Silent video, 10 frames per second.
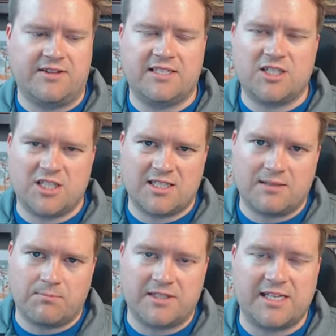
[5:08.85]
And this just
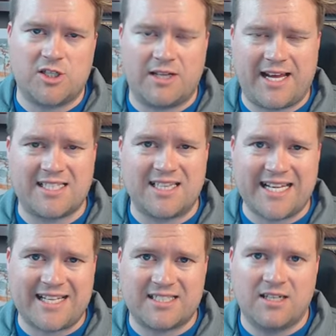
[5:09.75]
uh, essentially has
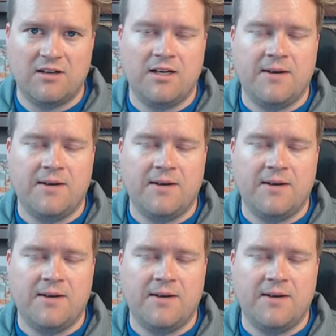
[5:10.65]
links